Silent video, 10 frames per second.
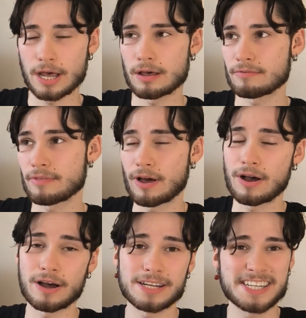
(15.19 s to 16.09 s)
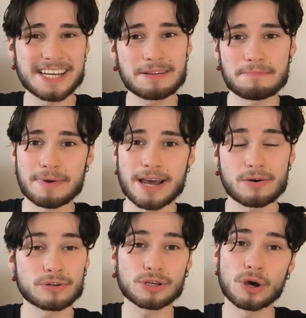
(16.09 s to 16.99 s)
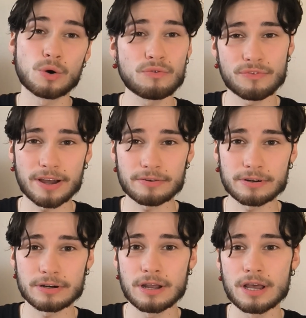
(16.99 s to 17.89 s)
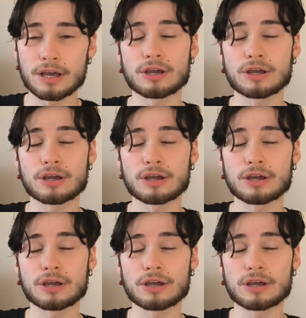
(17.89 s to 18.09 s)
of Haunted Mound co-founder